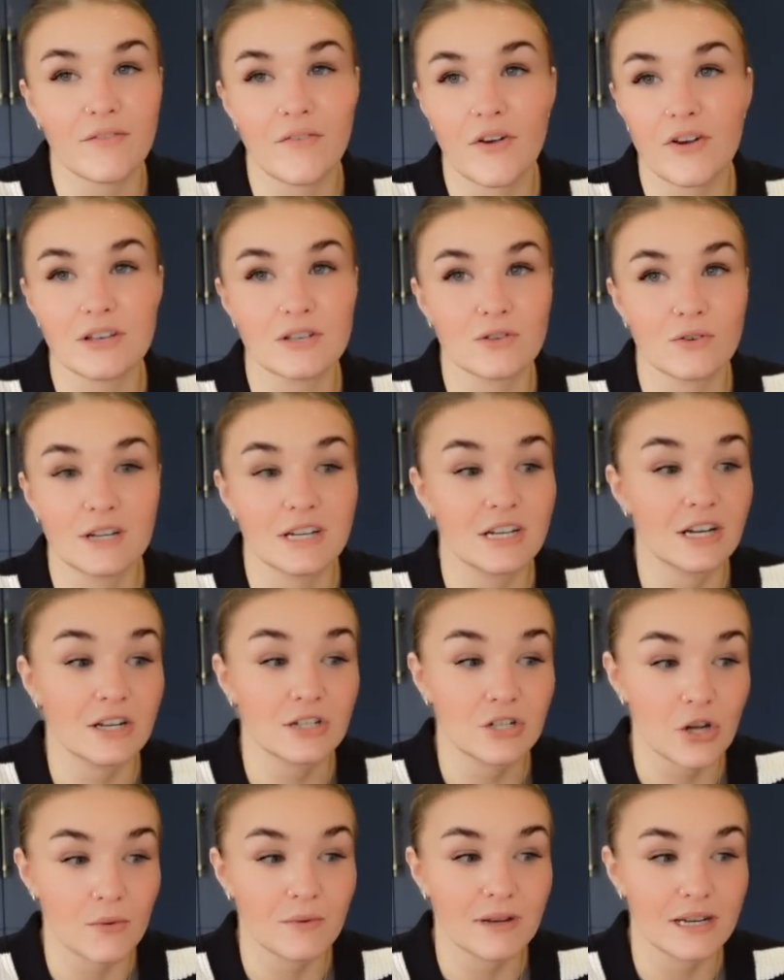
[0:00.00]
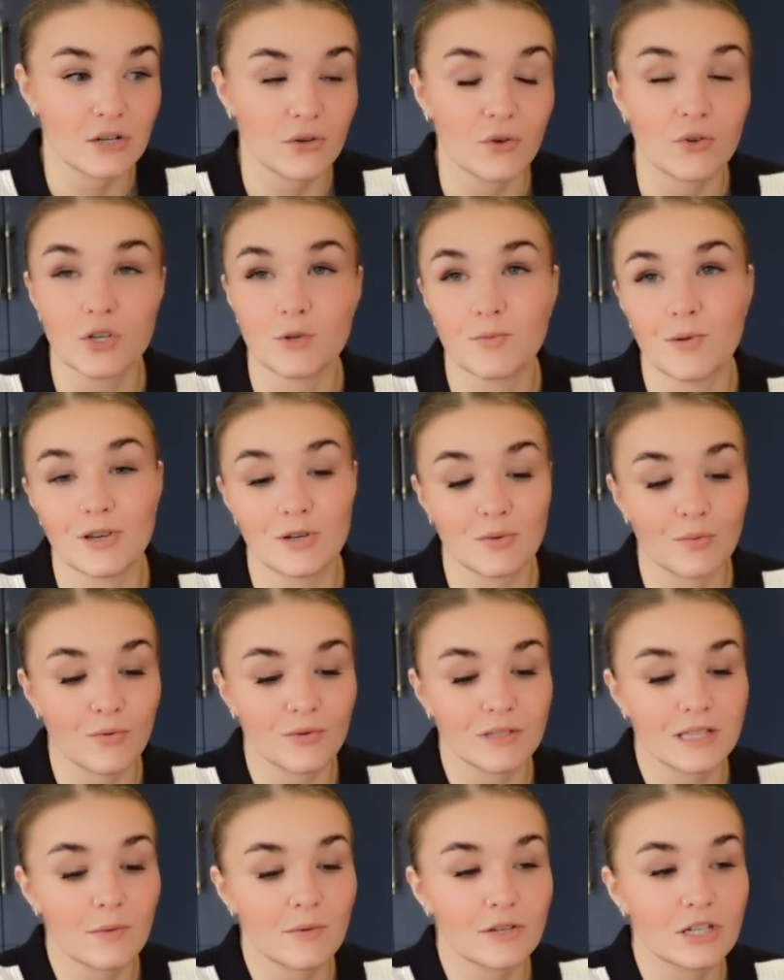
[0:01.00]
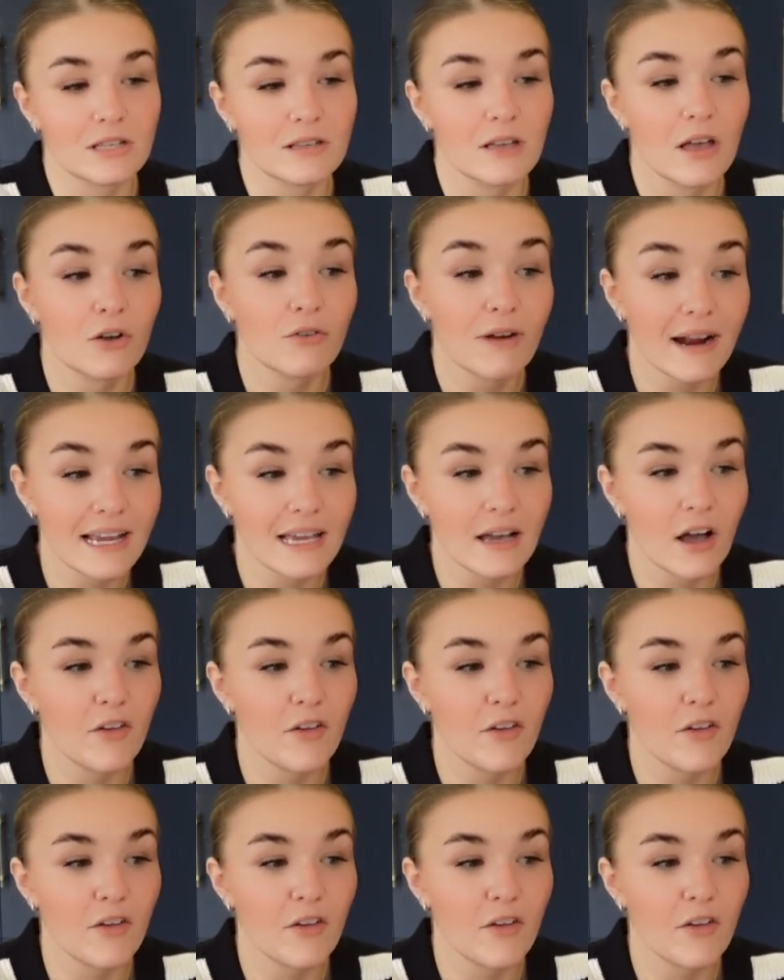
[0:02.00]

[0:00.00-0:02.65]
very solid and I don't need to contribute towards it, which is great.